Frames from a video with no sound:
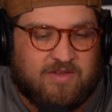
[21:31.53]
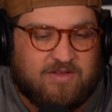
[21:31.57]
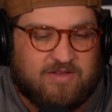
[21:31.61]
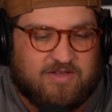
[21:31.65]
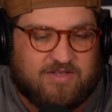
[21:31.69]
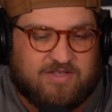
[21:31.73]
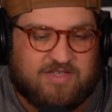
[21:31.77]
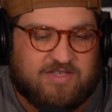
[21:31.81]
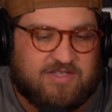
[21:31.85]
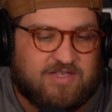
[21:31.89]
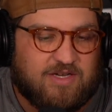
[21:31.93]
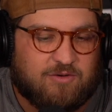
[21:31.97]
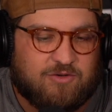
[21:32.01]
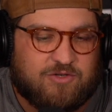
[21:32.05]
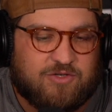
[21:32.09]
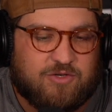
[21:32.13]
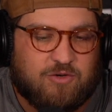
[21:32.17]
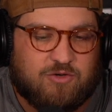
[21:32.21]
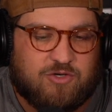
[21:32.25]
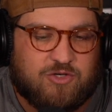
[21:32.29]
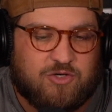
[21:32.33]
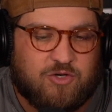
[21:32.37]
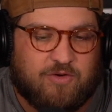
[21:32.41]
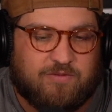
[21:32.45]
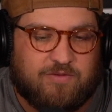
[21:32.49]
So since I was
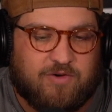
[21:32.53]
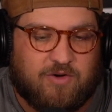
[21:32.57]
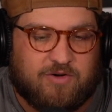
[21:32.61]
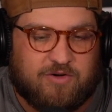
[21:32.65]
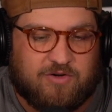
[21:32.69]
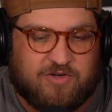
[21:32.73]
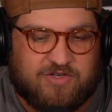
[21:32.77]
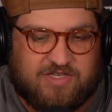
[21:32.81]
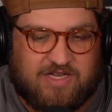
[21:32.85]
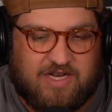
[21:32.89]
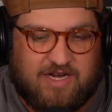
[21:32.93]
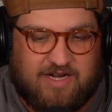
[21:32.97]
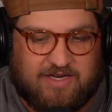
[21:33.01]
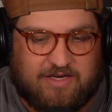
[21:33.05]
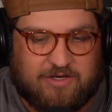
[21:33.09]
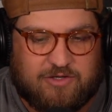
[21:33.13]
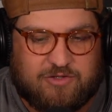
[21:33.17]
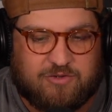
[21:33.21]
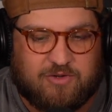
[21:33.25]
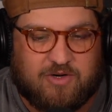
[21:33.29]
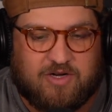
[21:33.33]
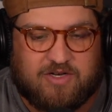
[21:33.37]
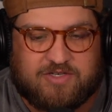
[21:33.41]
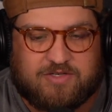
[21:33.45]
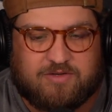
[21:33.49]
so sure of your understanding and
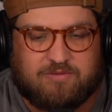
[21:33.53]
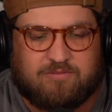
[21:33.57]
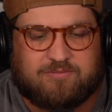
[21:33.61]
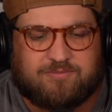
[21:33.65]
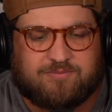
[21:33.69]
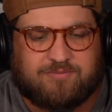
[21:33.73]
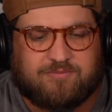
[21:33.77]
trust.